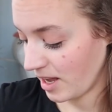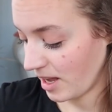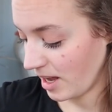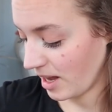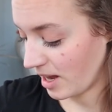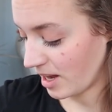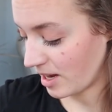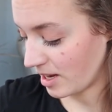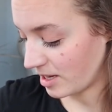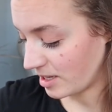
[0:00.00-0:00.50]

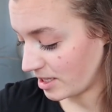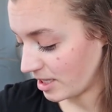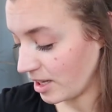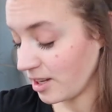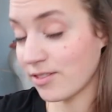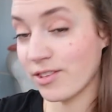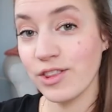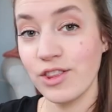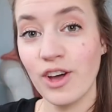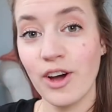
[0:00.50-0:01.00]
And
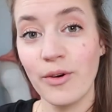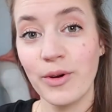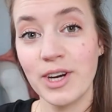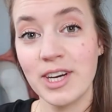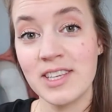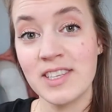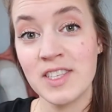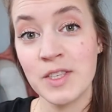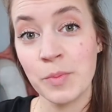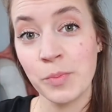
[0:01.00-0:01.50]
even though it
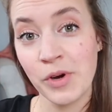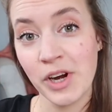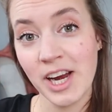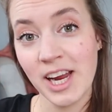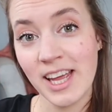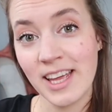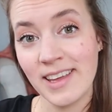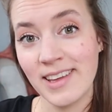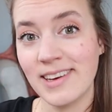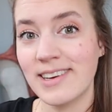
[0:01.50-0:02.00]
is
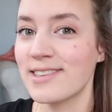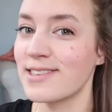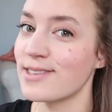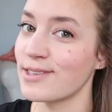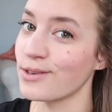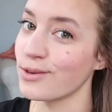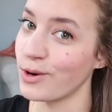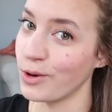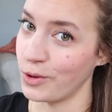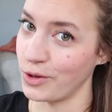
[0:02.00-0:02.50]
spring, it is
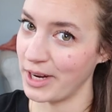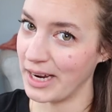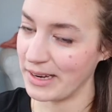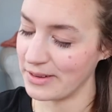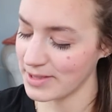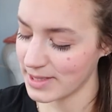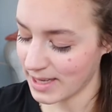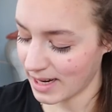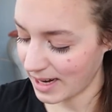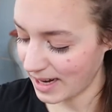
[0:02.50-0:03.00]
still cold
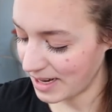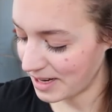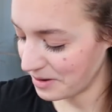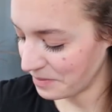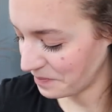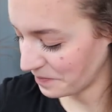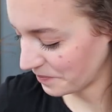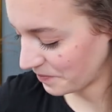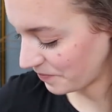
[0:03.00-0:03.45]
outside.